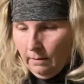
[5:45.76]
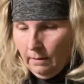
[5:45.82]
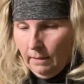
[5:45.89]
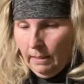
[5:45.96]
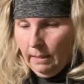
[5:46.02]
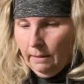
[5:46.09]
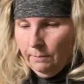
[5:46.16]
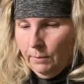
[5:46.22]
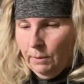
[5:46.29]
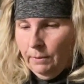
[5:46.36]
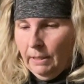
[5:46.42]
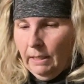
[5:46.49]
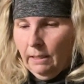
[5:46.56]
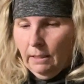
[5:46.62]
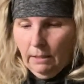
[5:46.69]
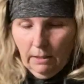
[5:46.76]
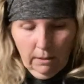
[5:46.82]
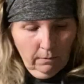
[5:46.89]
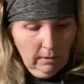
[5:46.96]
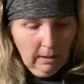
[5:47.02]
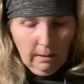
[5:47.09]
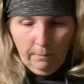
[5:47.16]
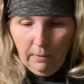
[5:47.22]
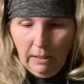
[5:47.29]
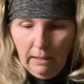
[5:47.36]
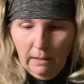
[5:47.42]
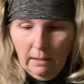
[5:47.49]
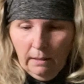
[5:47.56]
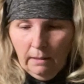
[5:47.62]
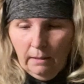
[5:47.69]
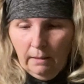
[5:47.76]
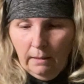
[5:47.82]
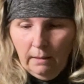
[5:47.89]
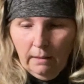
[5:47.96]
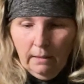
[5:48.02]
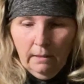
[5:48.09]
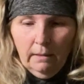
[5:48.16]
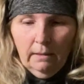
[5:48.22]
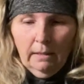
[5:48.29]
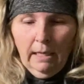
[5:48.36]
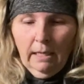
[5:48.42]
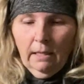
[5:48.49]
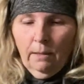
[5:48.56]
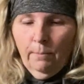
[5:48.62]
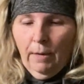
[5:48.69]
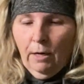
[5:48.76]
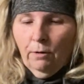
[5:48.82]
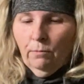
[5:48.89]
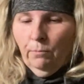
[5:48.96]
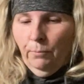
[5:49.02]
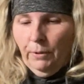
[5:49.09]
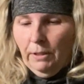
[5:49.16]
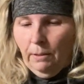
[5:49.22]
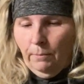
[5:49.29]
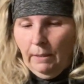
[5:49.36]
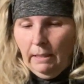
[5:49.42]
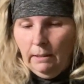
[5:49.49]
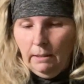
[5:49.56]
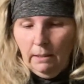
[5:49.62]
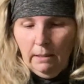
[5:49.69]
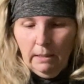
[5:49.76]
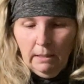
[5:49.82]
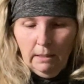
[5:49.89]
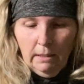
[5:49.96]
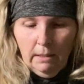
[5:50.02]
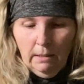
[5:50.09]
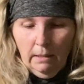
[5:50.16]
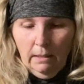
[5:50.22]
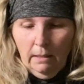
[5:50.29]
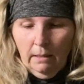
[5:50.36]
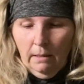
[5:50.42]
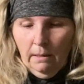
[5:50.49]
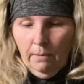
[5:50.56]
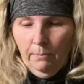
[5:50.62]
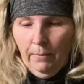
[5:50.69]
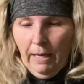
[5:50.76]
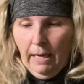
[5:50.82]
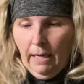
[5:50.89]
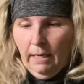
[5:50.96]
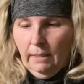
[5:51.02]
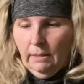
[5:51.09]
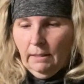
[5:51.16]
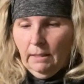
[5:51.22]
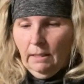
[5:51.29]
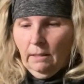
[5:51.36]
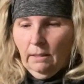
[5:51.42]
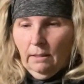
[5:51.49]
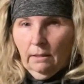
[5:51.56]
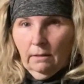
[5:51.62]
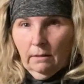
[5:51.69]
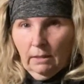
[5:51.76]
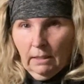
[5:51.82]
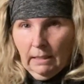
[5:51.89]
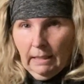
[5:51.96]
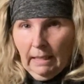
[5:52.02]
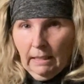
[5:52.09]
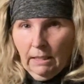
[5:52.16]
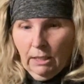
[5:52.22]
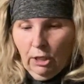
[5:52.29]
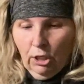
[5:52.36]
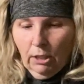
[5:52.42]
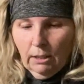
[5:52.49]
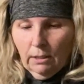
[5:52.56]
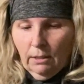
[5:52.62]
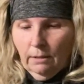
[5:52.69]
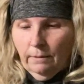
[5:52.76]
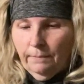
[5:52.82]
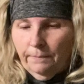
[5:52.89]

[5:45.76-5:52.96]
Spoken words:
Okay, so what I'm going to do is I'm going to take them out, put them into this pan. See, they're nice and cooked.